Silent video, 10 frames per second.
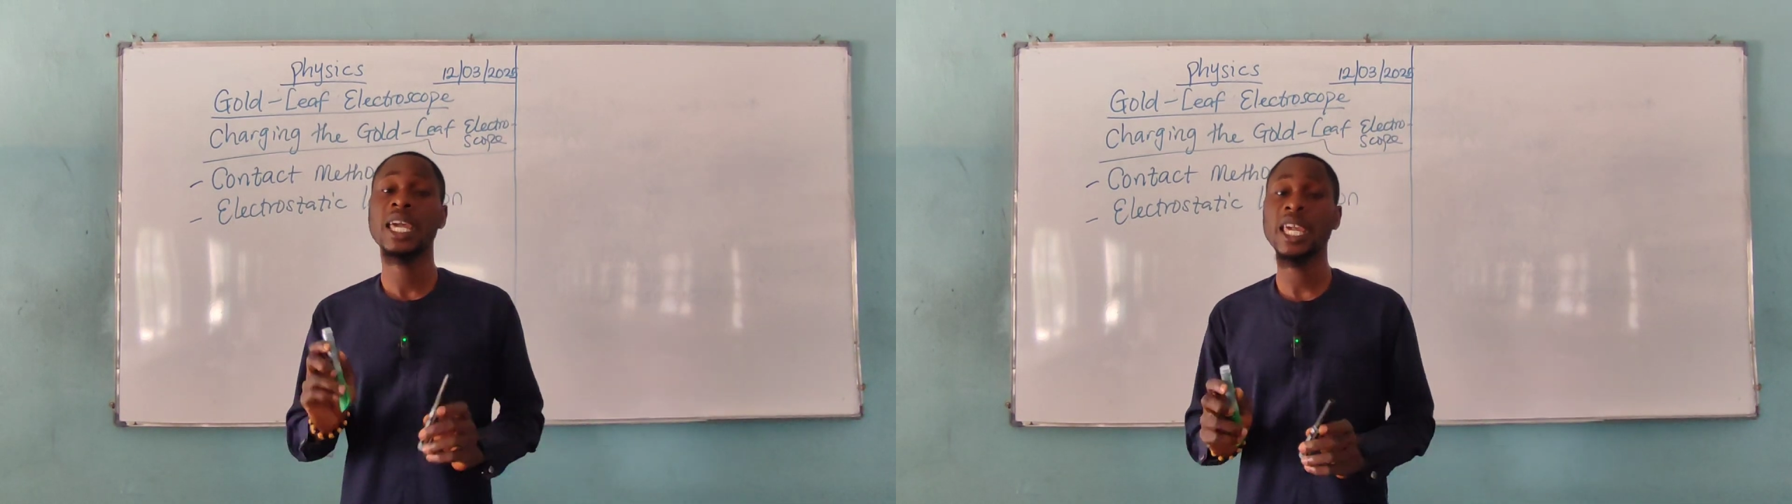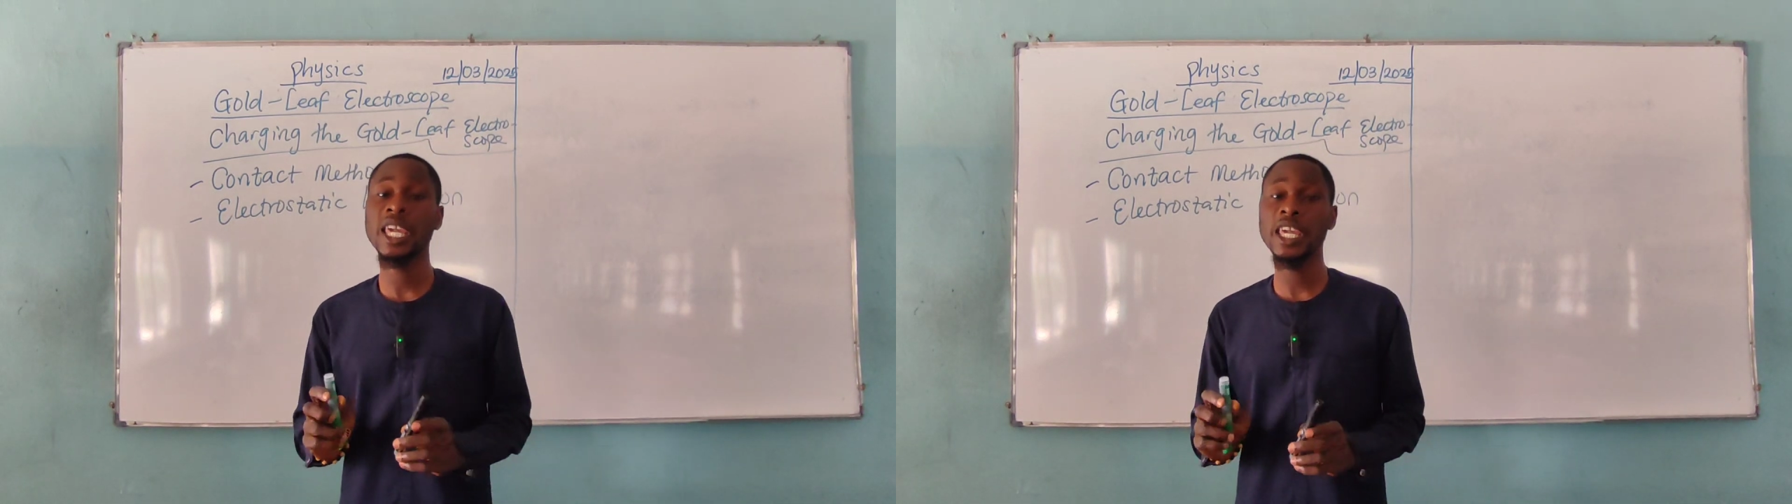
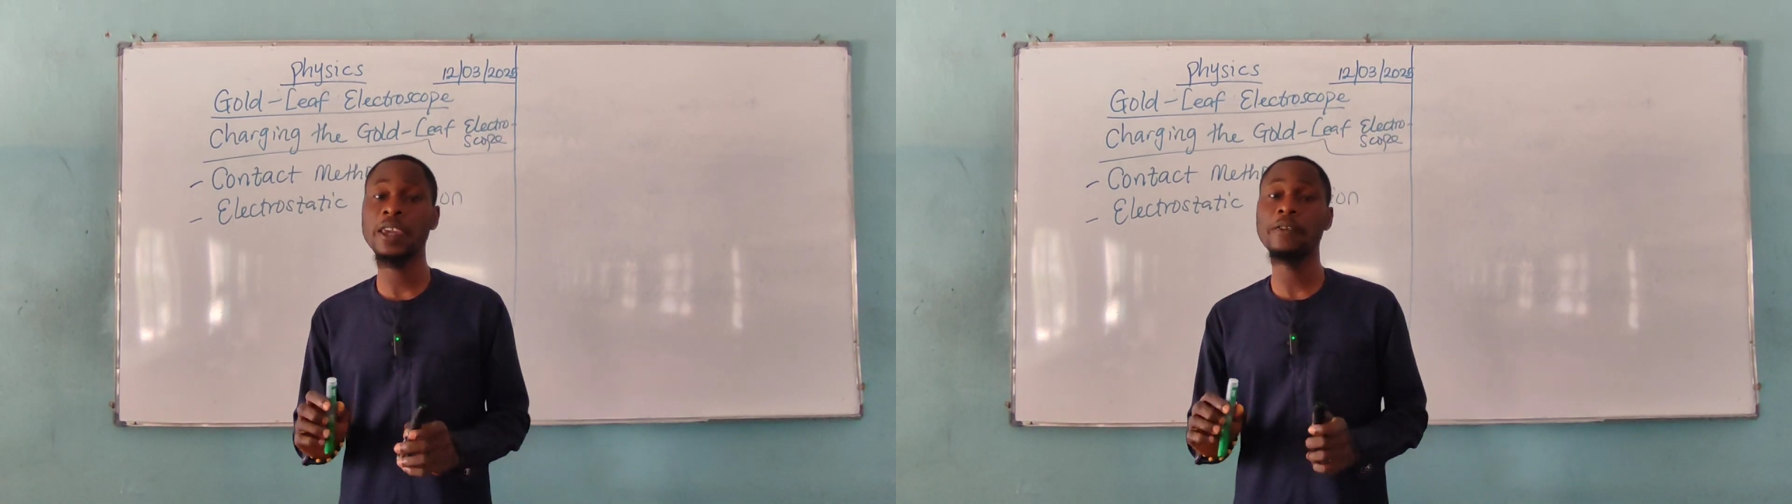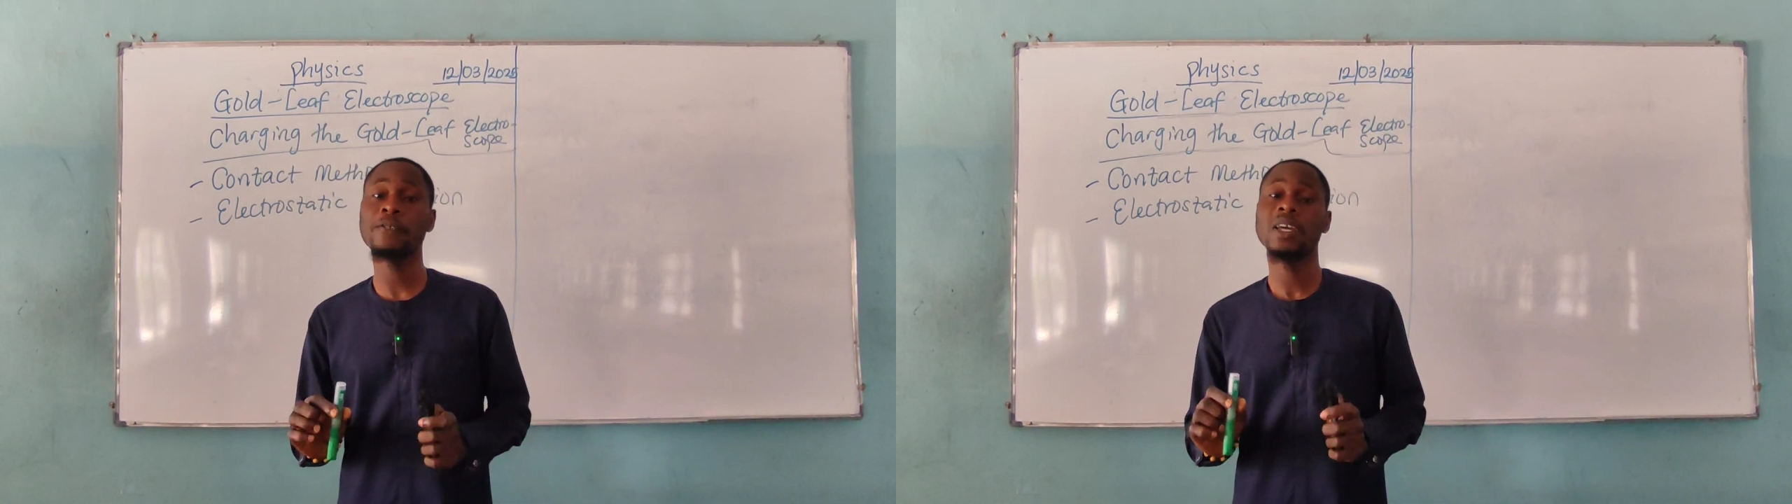
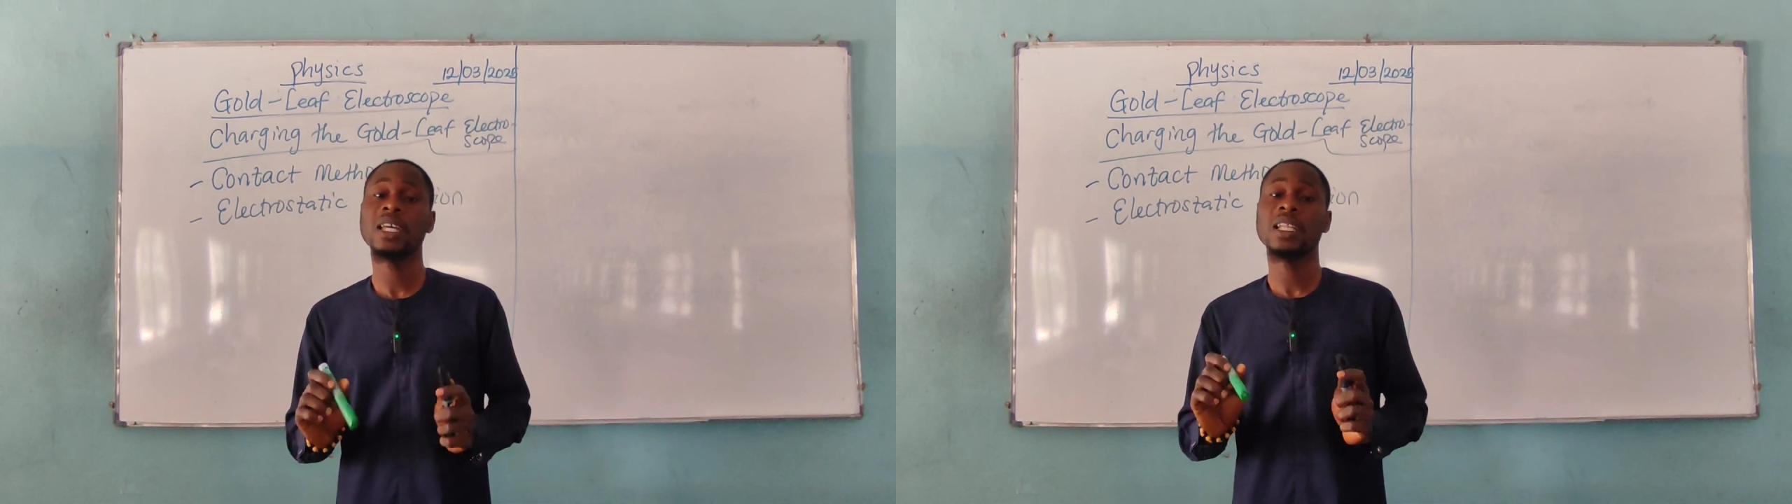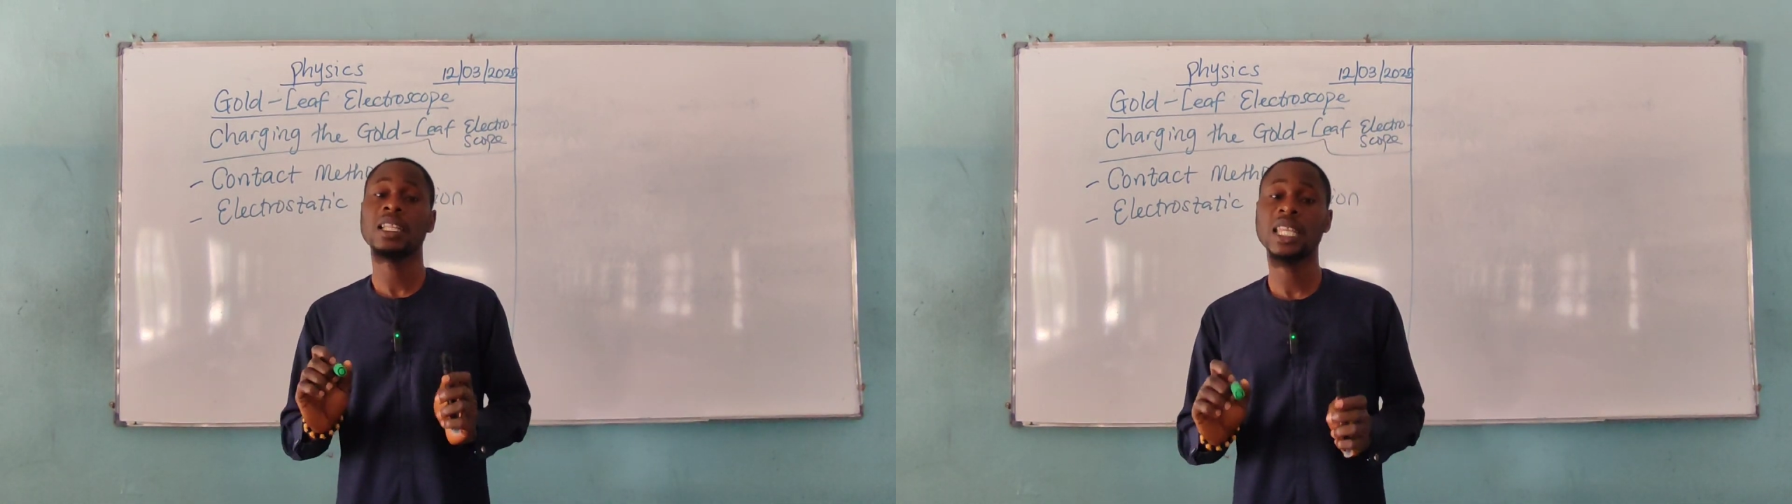if
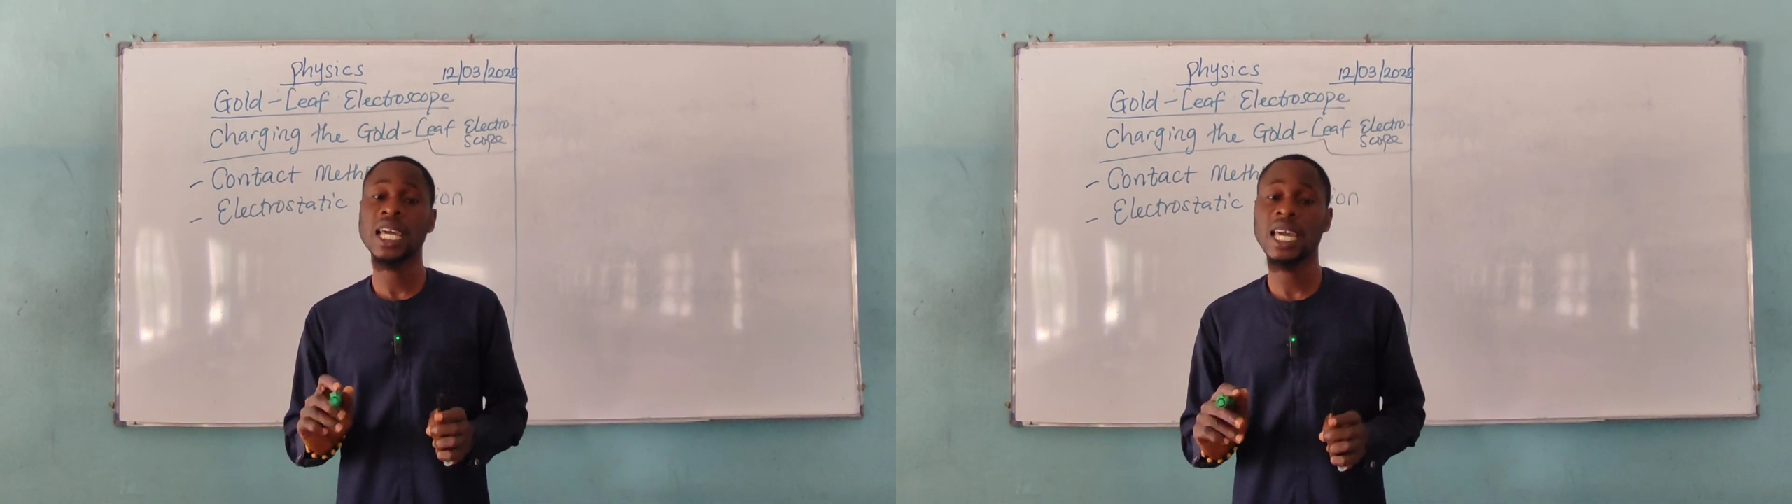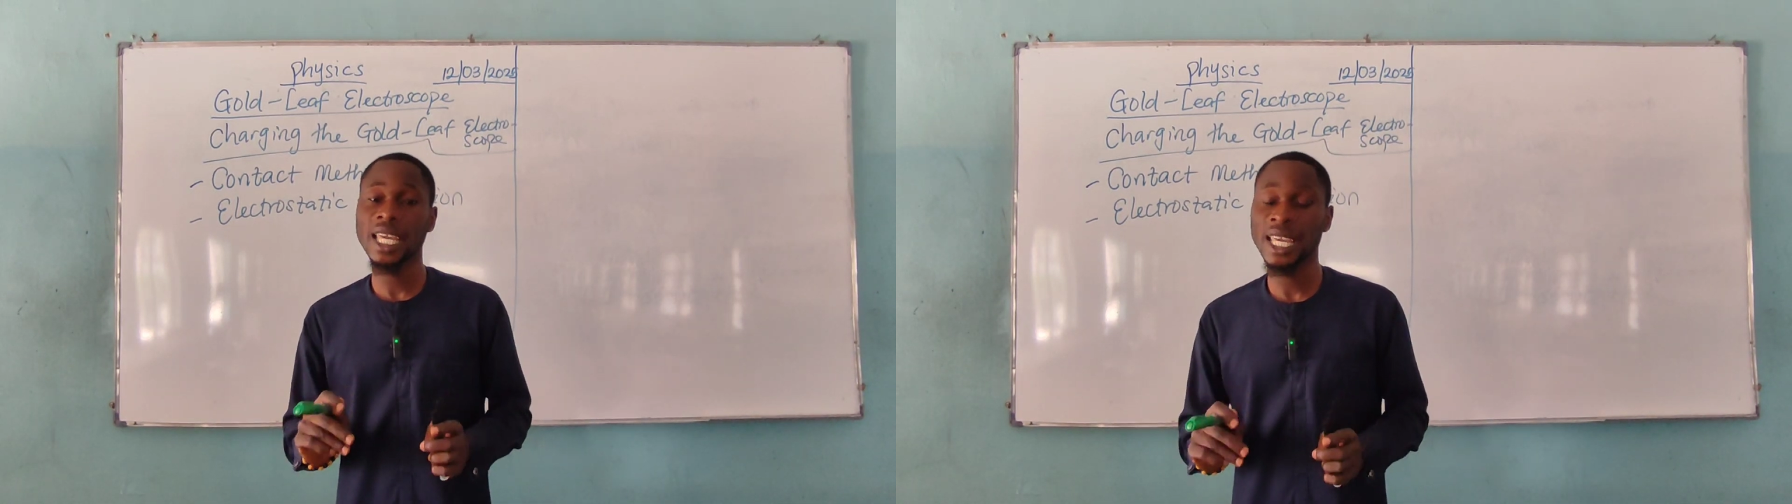
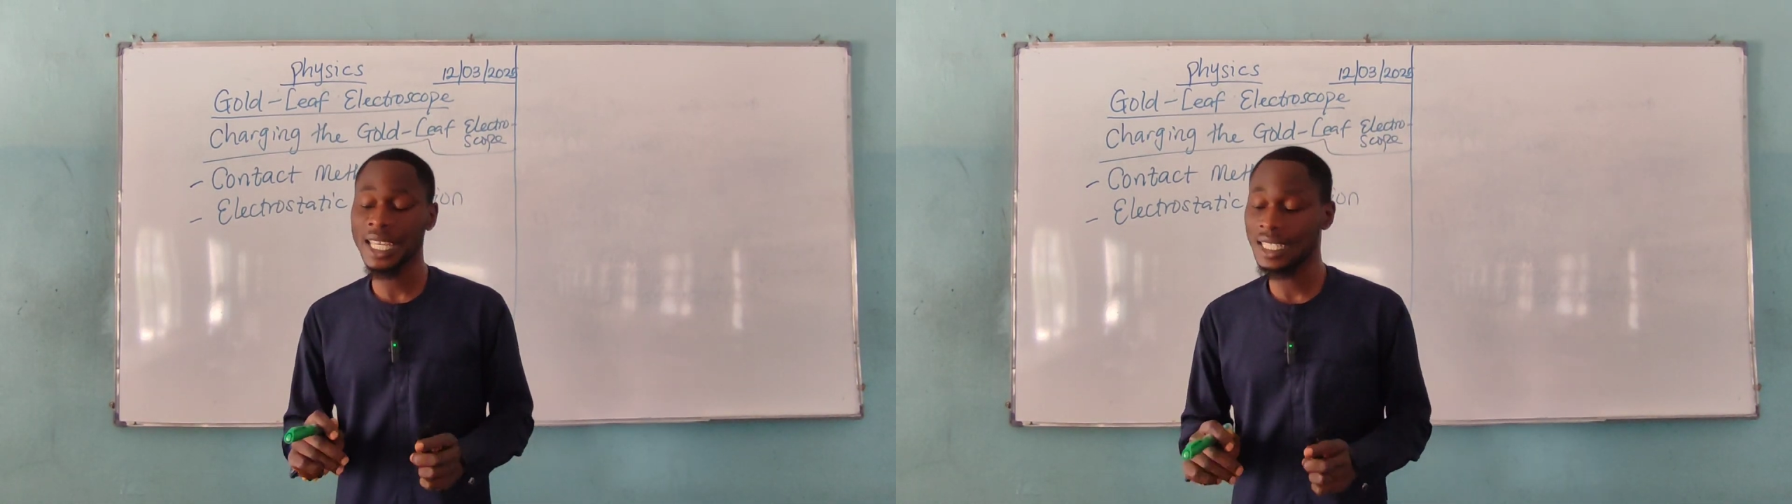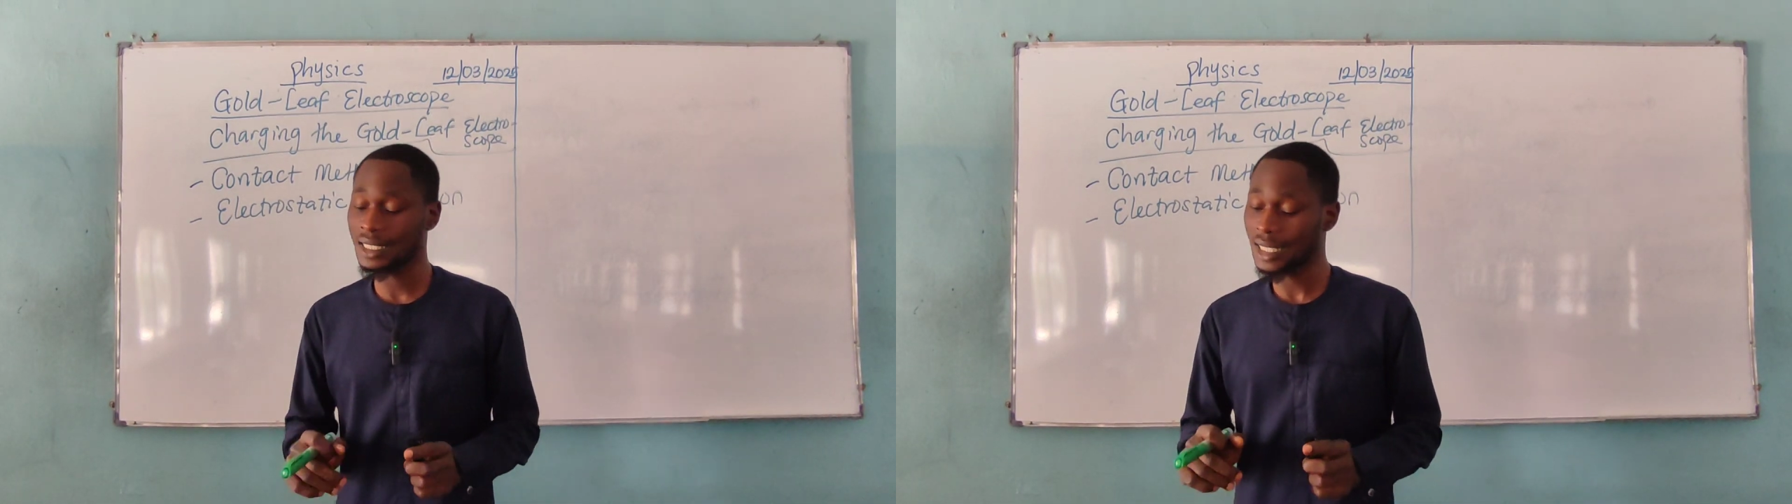there
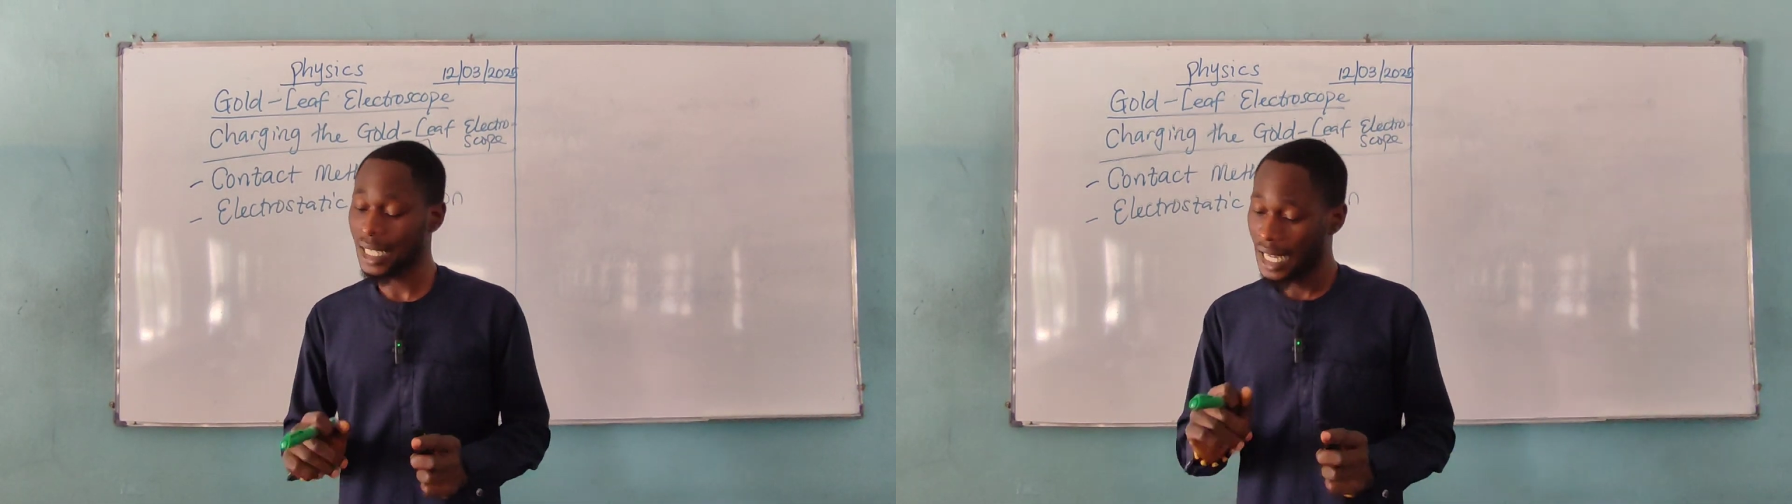is